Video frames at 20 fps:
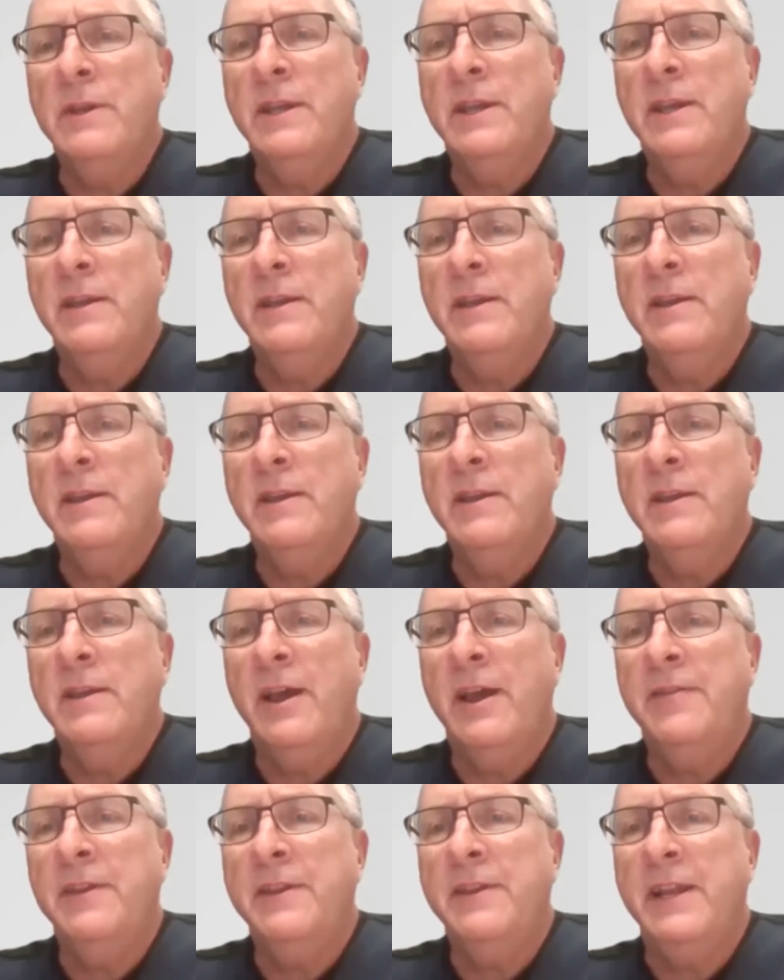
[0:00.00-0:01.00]

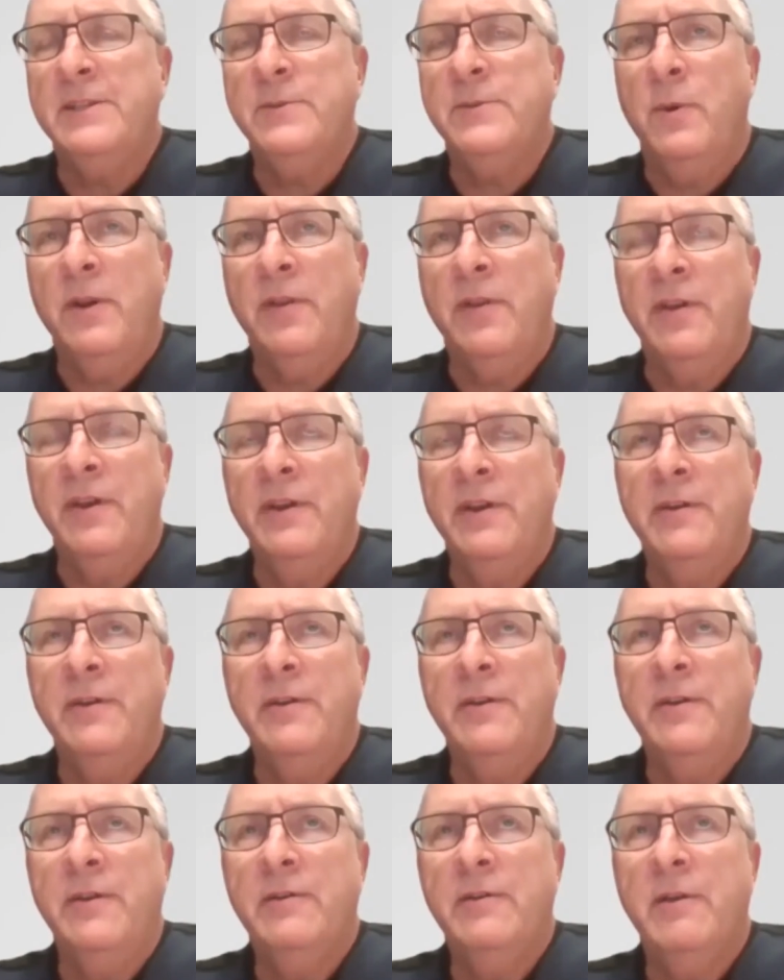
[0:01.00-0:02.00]
I think that's one of the
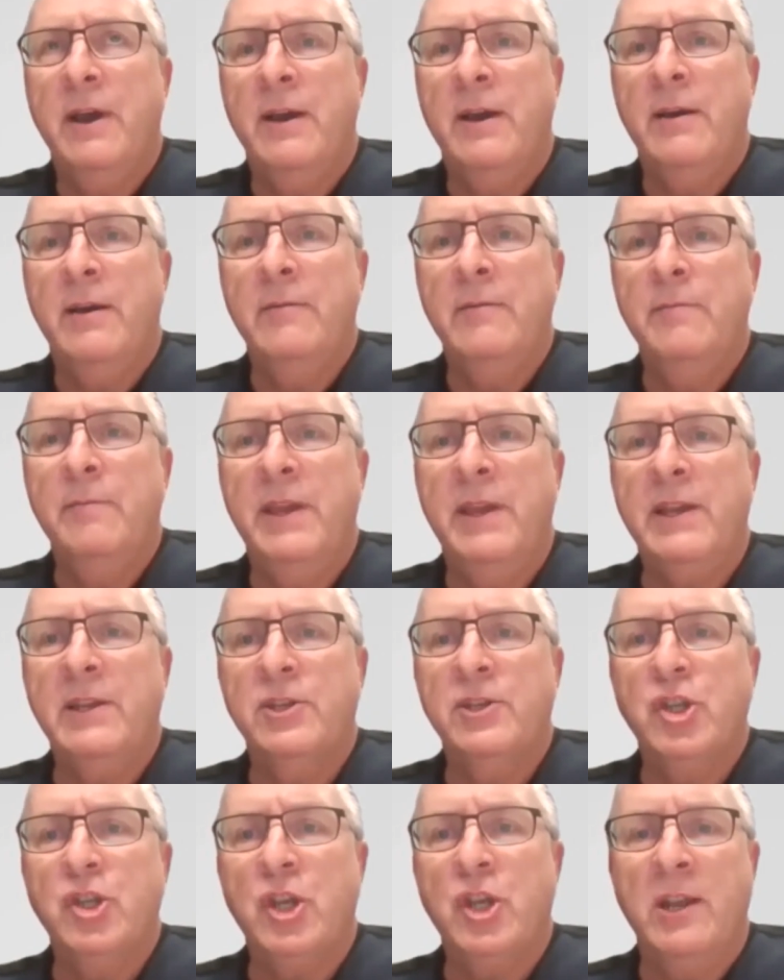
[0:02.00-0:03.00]

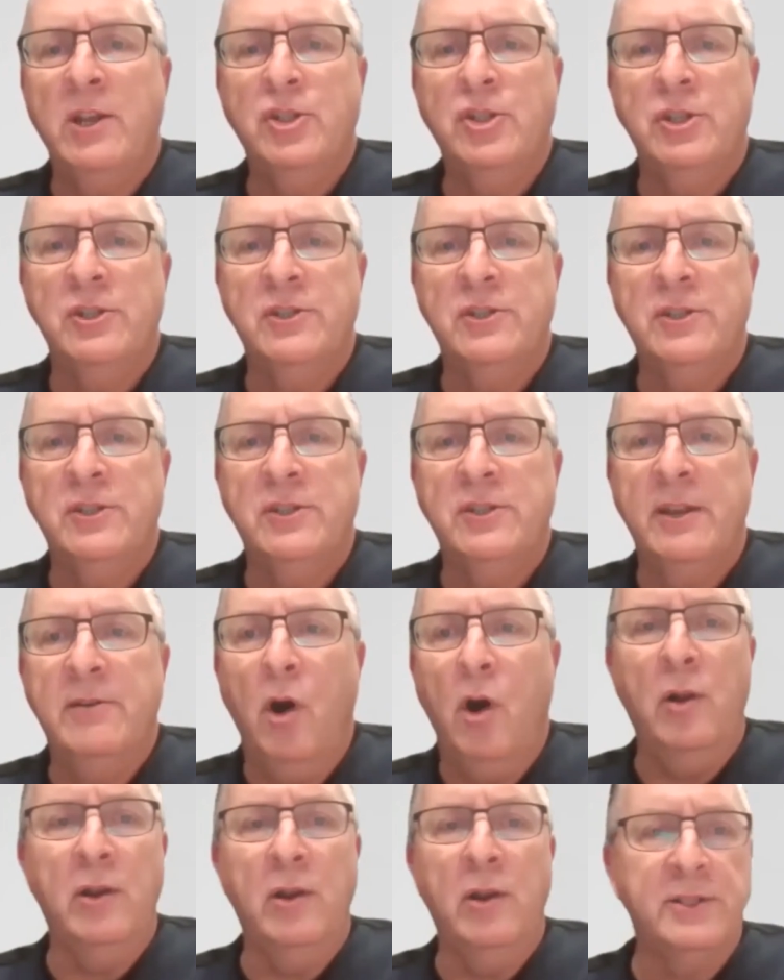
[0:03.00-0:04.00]
biggest challenges that
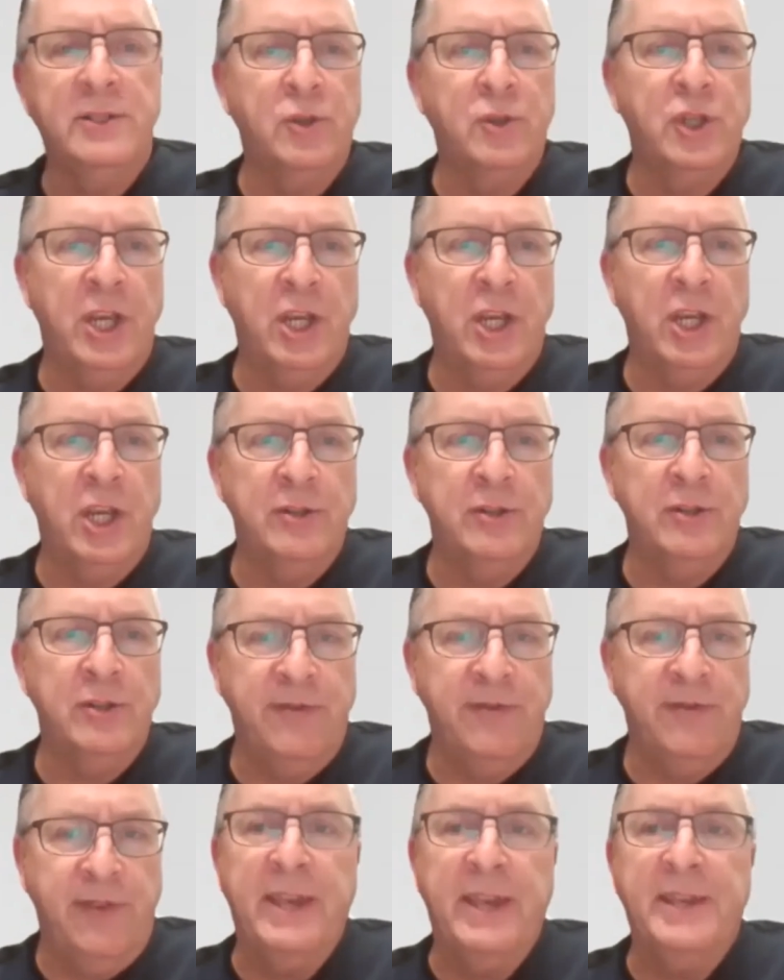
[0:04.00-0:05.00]
all associations
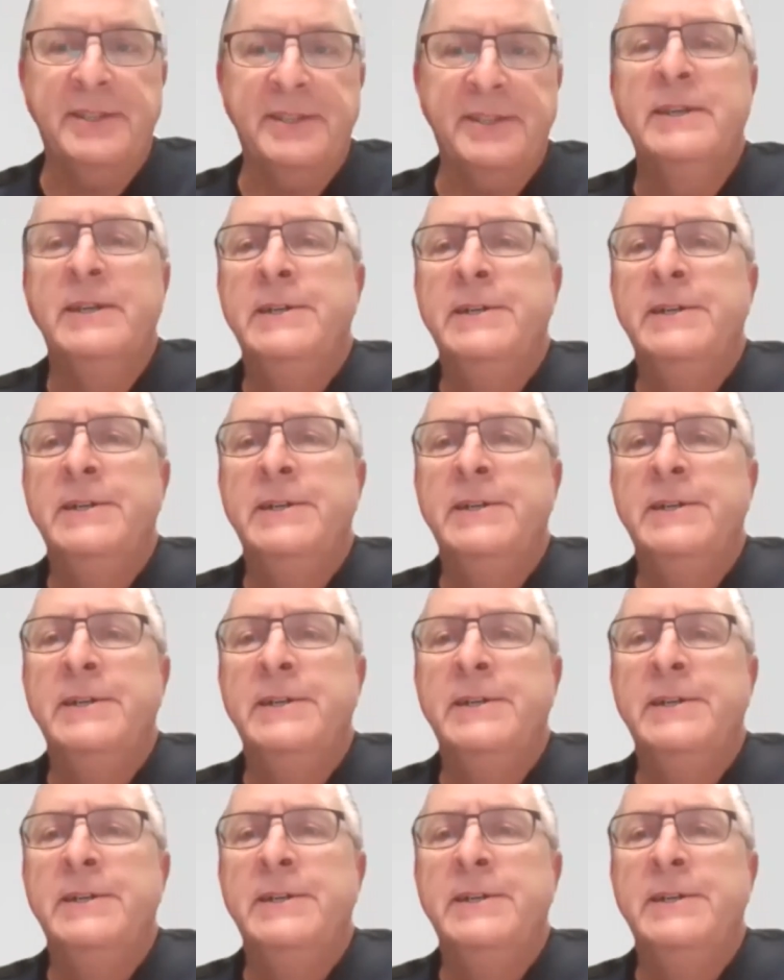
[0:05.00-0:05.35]
face.